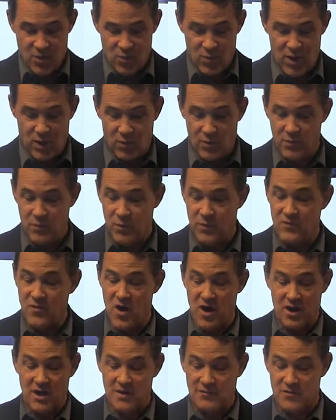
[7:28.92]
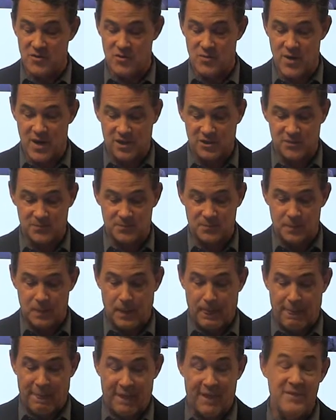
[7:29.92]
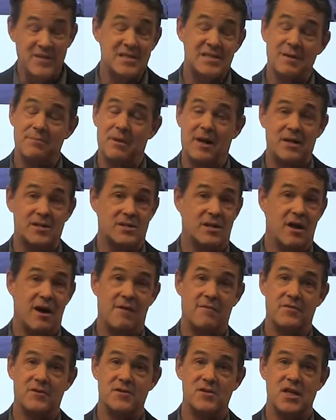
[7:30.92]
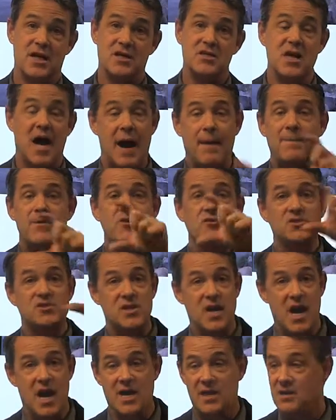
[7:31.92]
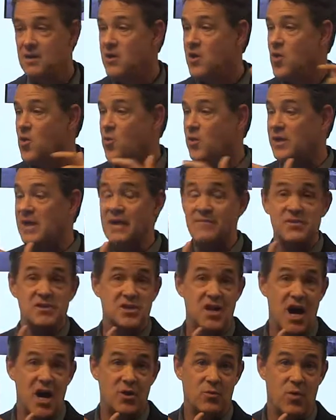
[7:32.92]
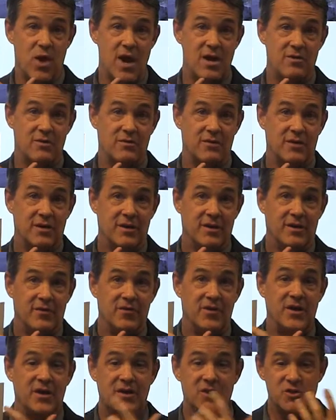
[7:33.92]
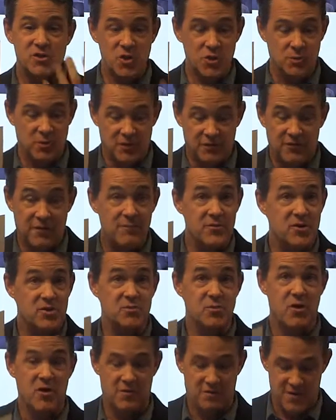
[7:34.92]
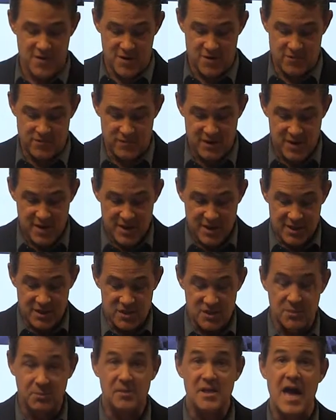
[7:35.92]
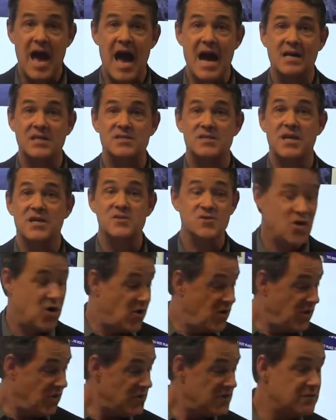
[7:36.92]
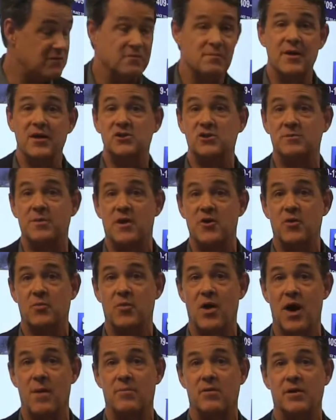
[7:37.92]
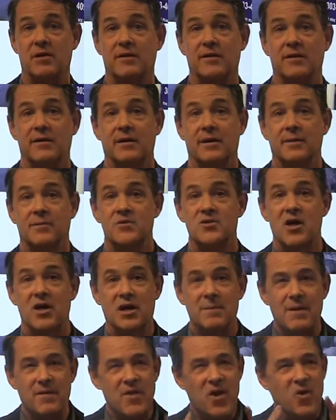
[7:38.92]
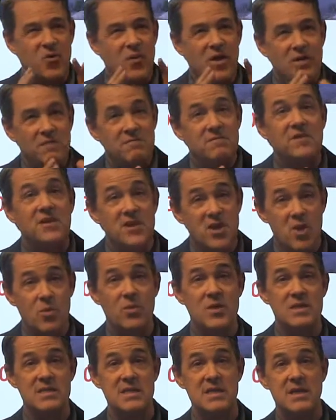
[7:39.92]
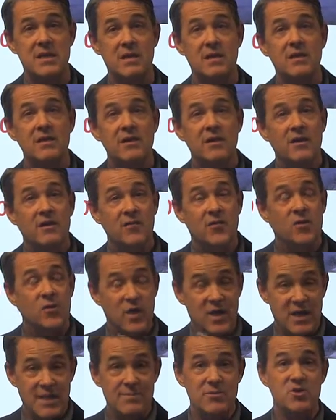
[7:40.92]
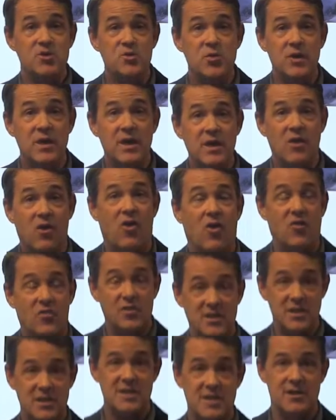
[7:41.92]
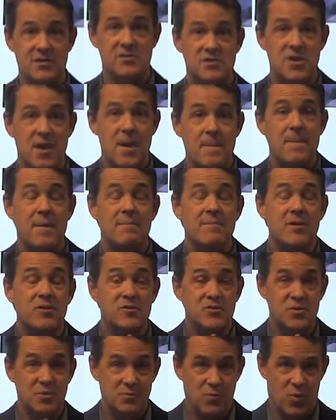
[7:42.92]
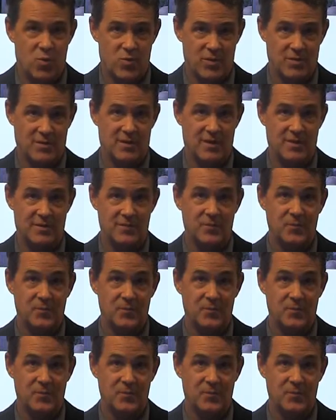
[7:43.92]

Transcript: Well, we've gone a different direction, and this is something I just love. You see, on top of your sign, we're going to have a sign writer that a consumer from their smartphone can simply access all the information about your property. We're talking about that great video we did, the great imagery, all the details, but most importantly,